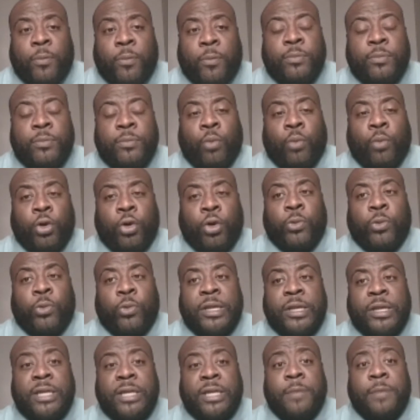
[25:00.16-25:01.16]
him more than
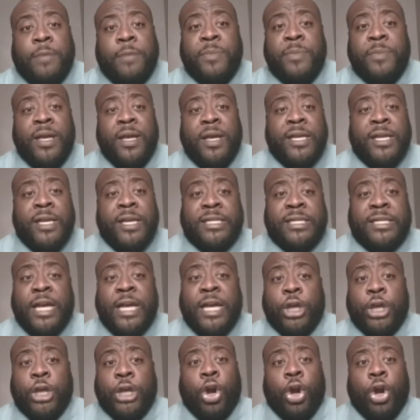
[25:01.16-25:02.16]
what he's done.
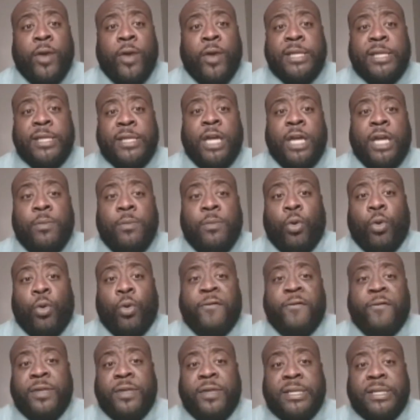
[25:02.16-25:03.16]
Seth Curry has done
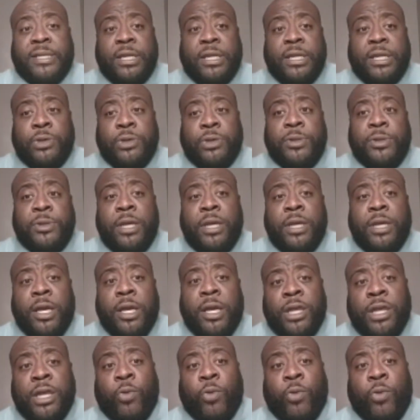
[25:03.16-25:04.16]
more for the Sixers
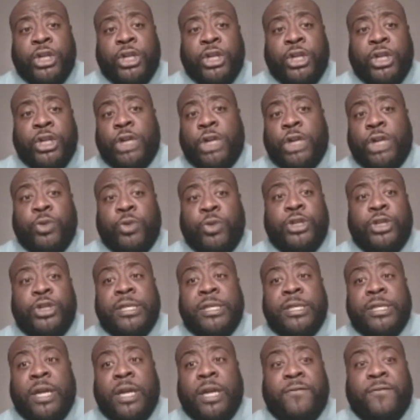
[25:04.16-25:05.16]
than what Josh Richardson
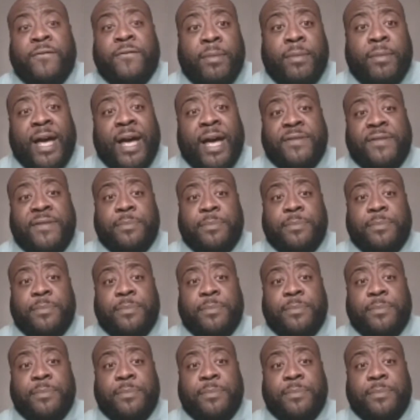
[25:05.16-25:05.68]
has done for the Mavs.